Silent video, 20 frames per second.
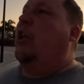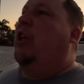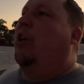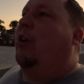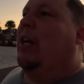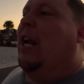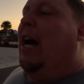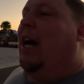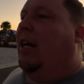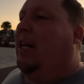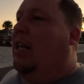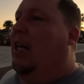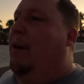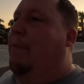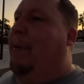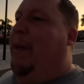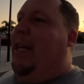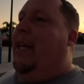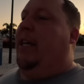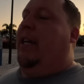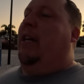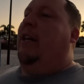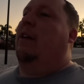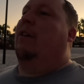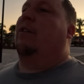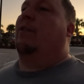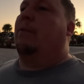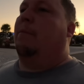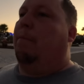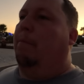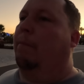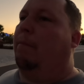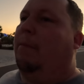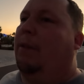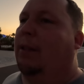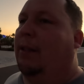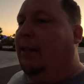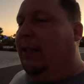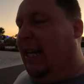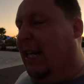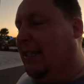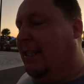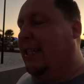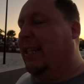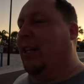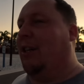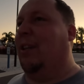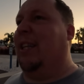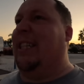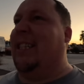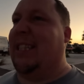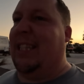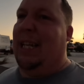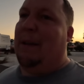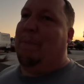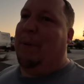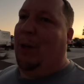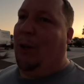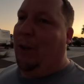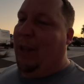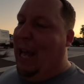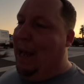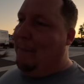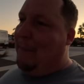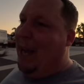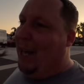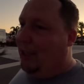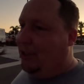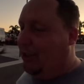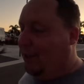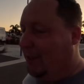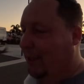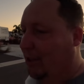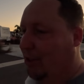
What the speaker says: you're not gonna be necessarily sleeping on that mattress.